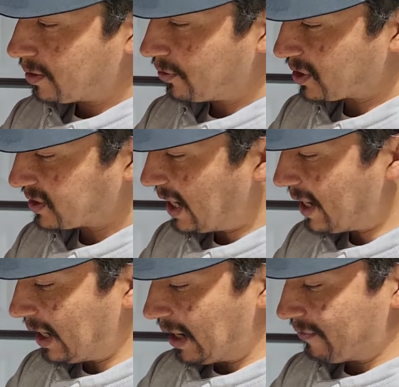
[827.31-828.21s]
There's not
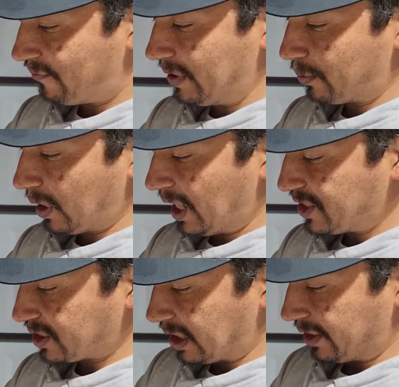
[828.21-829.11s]
a lot of
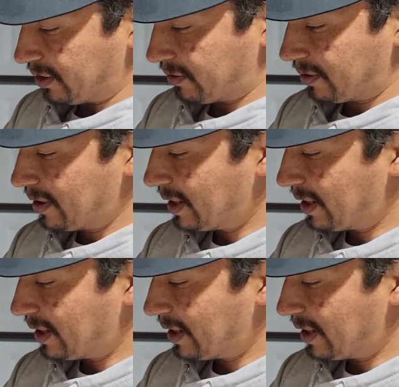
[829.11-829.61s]
fibrillation on here.